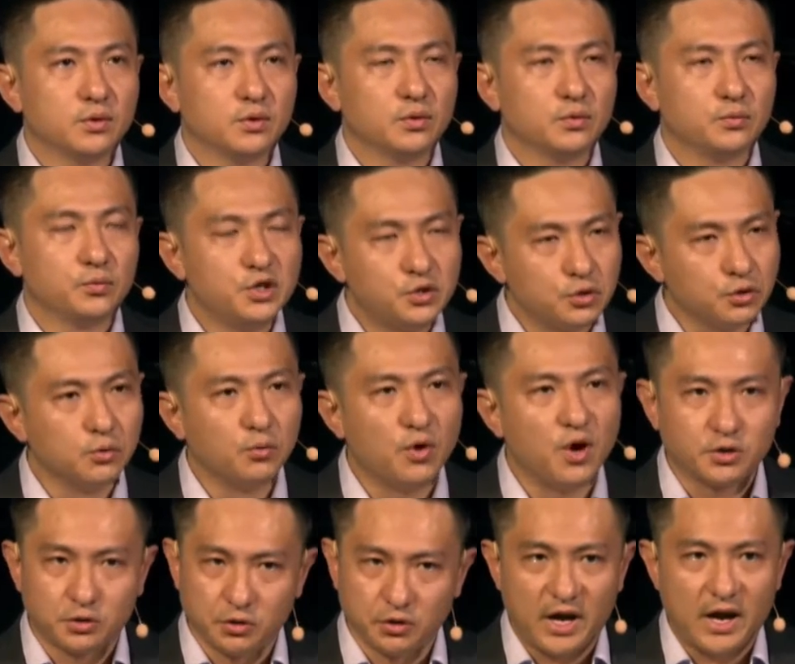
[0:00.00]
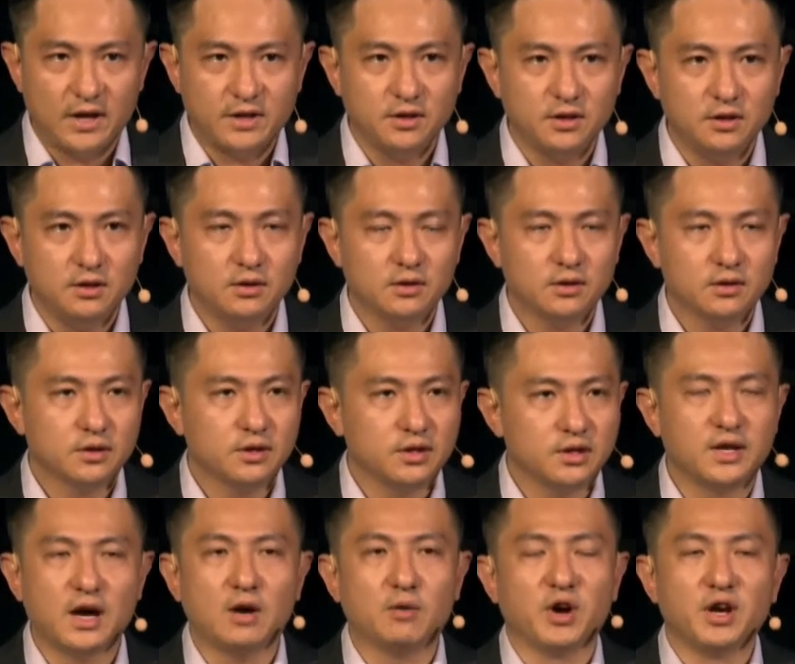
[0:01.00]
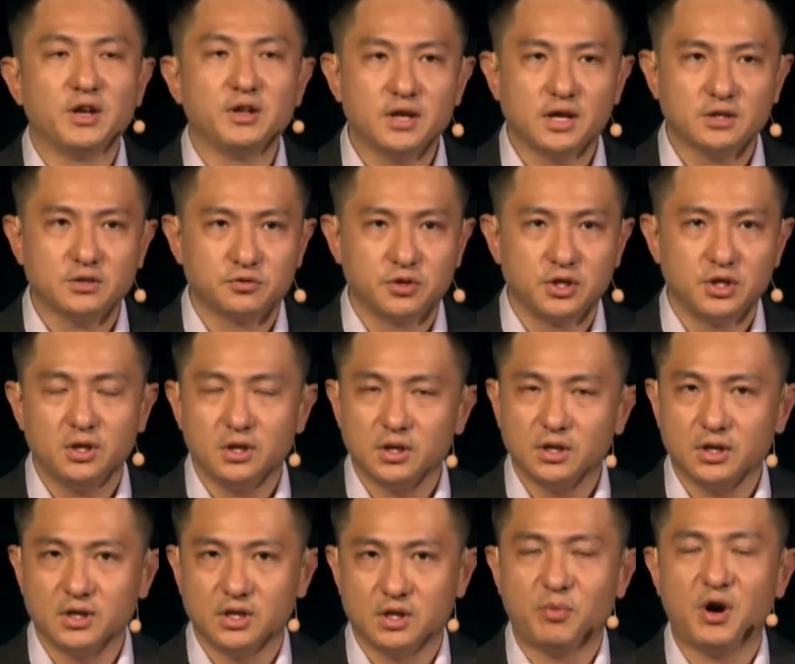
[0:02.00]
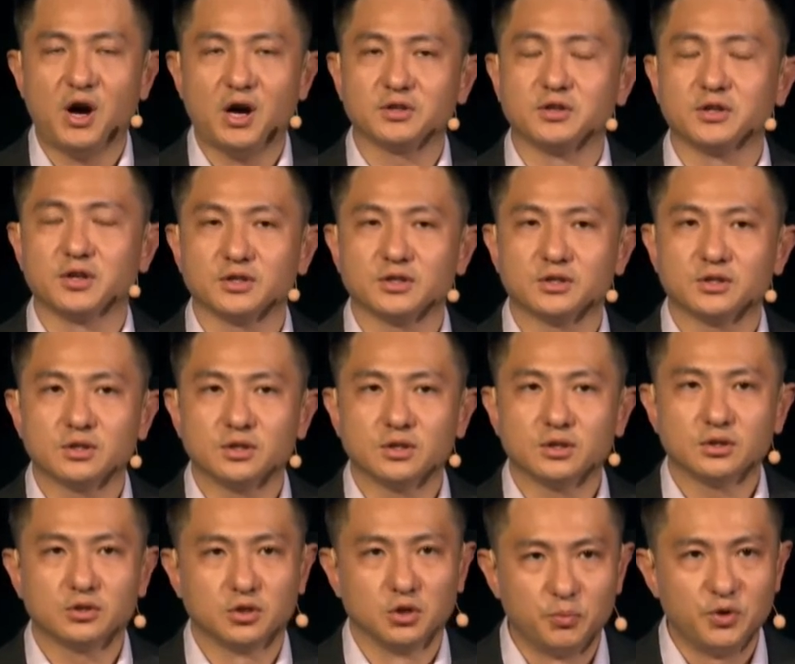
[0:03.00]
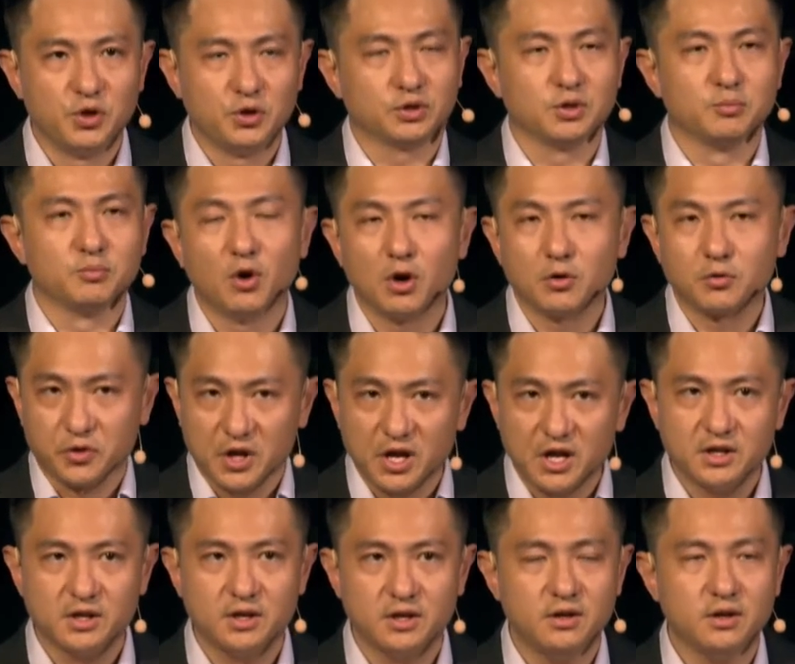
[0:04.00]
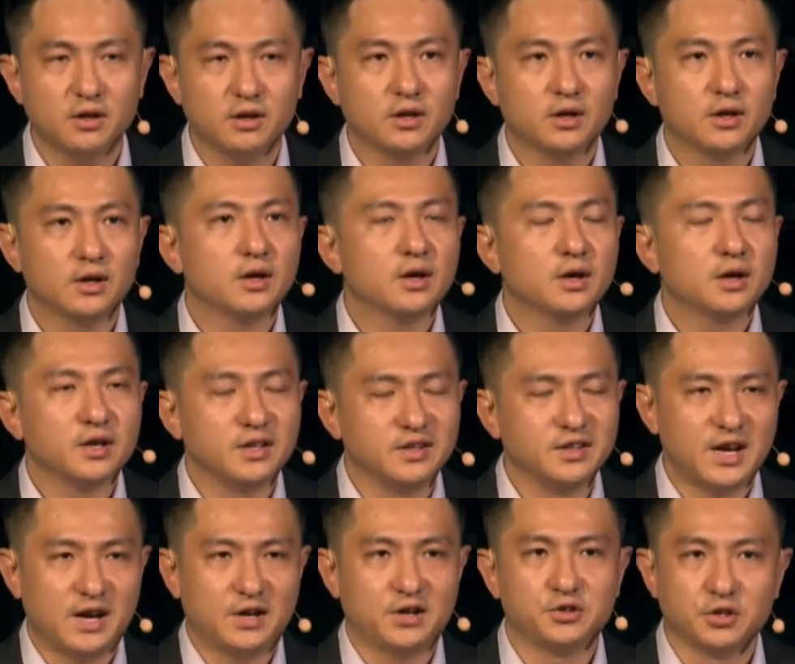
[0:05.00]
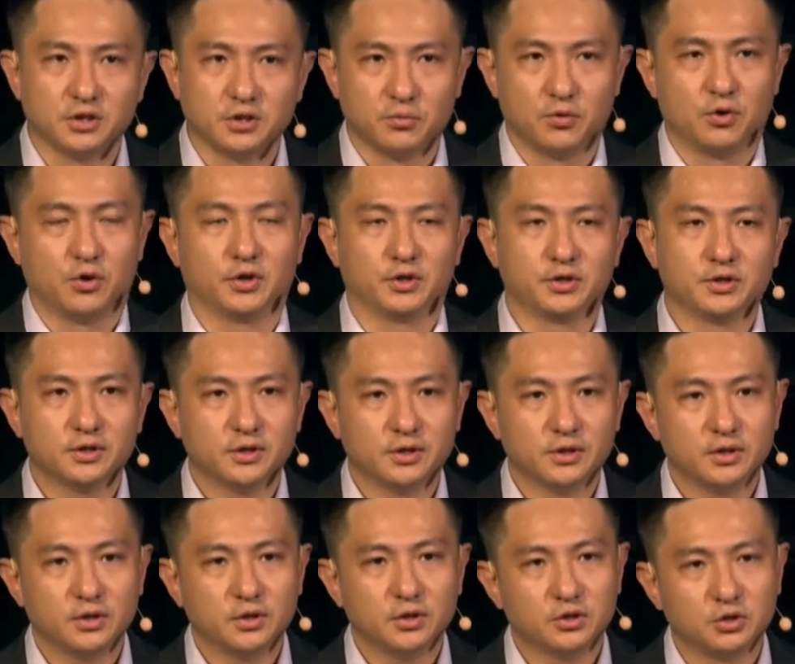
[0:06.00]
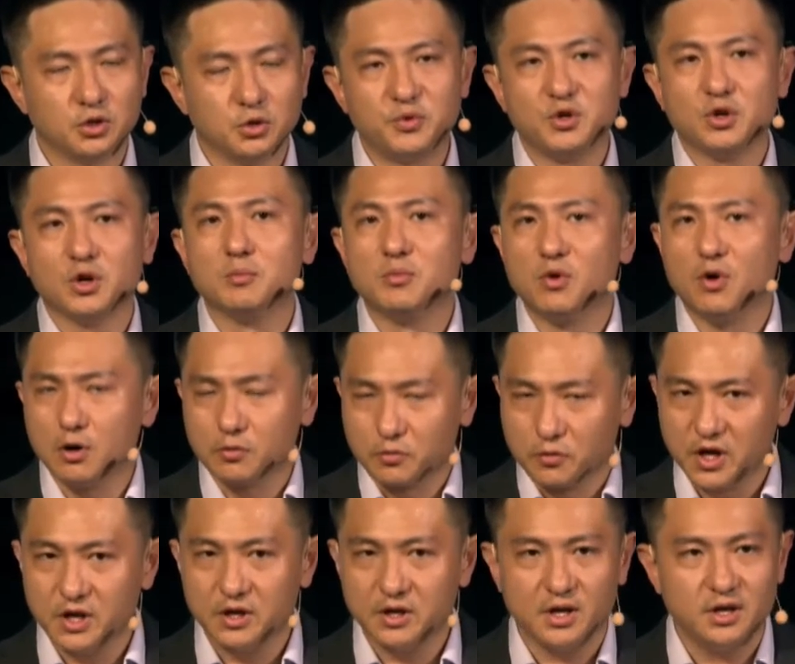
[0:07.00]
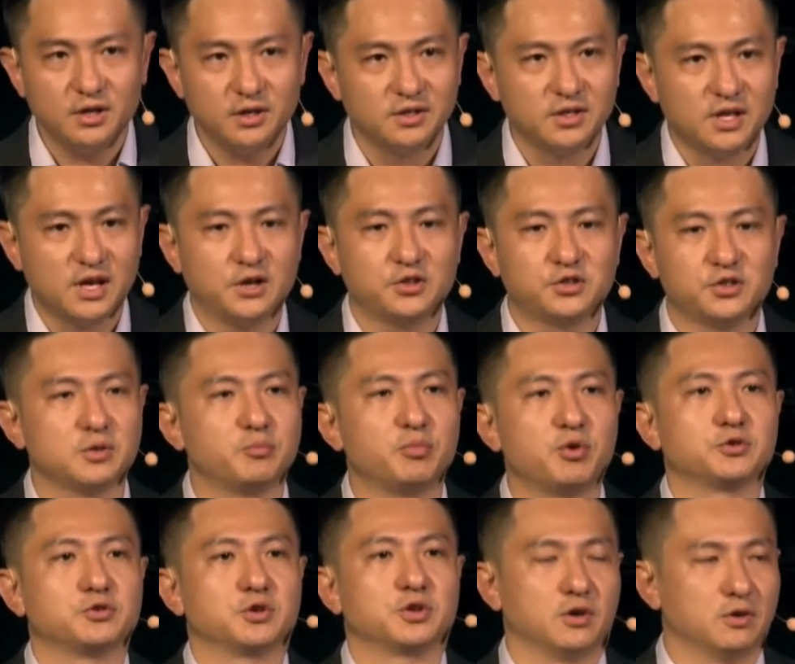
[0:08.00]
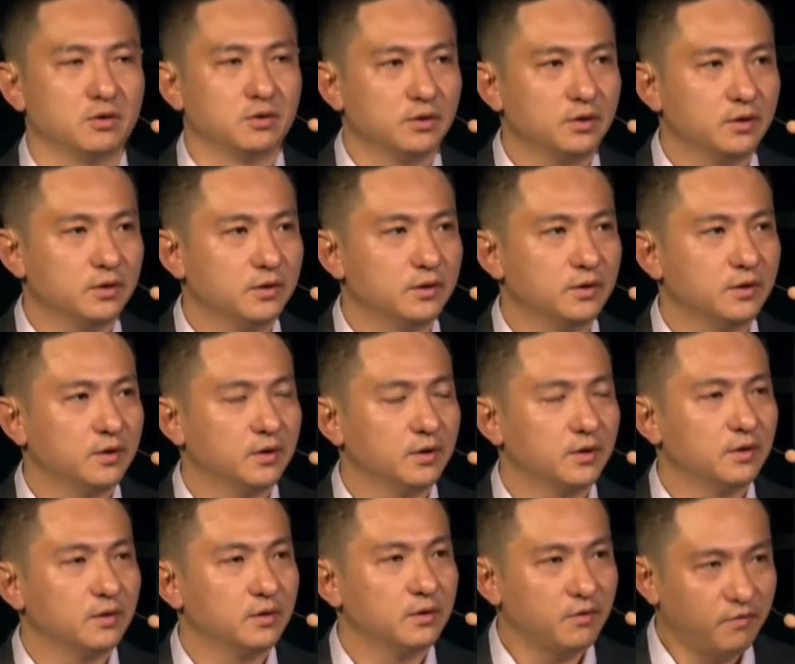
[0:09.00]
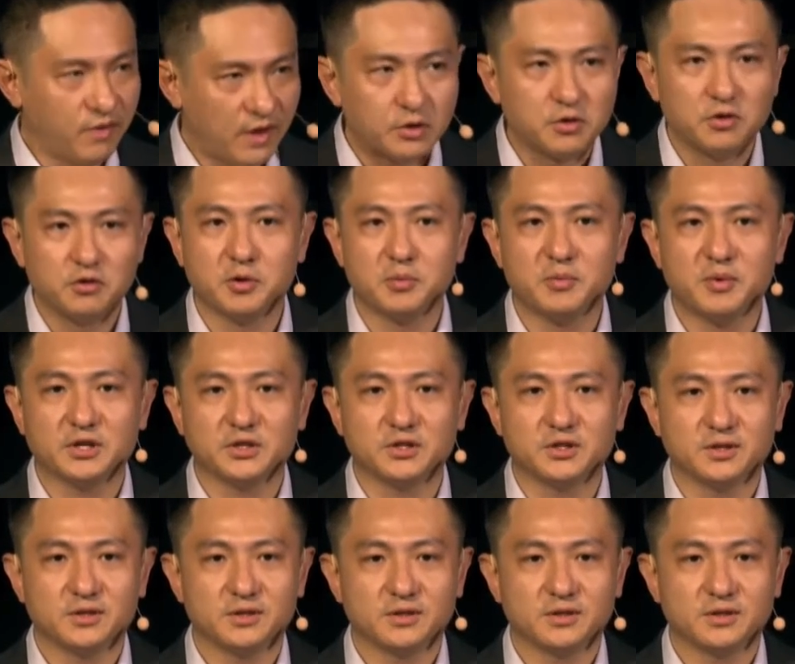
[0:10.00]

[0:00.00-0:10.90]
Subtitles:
We should work together in our industry, in the partners, to build a more greener, intelligent world, to build a more greener, intelligent Portugal. Thank you very much.